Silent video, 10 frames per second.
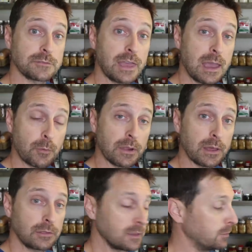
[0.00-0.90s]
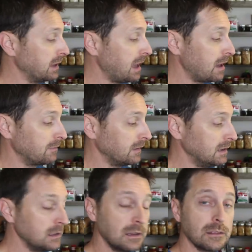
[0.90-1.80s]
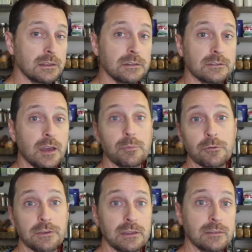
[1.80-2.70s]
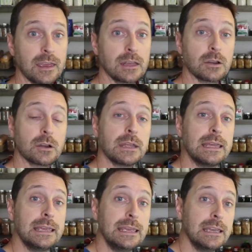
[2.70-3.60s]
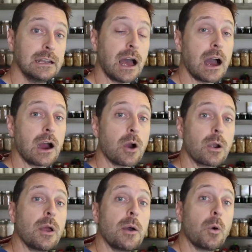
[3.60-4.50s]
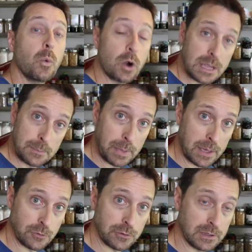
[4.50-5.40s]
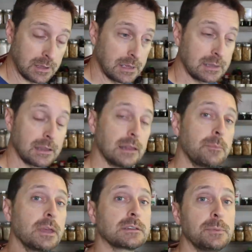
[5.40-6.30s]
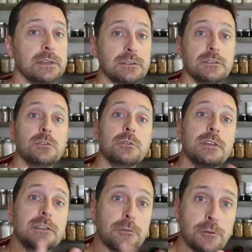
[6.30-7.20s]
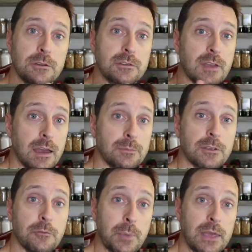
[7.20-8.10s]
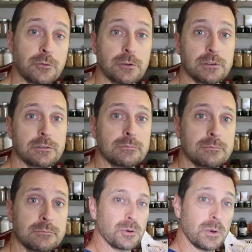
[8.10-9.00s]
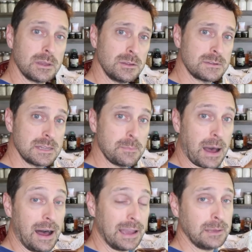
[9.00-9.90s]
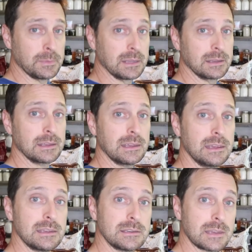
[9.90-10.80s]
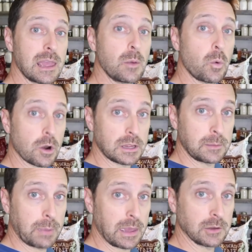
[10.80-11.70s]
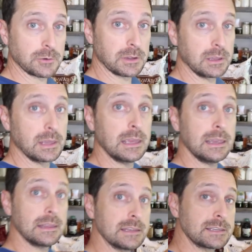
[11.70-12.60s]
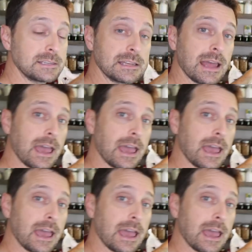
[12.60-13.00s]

of amaranth that we have in this type of container in our working pantry. Now let me explain to you the different types of pantries. What you see behind me is a working pantry. This is an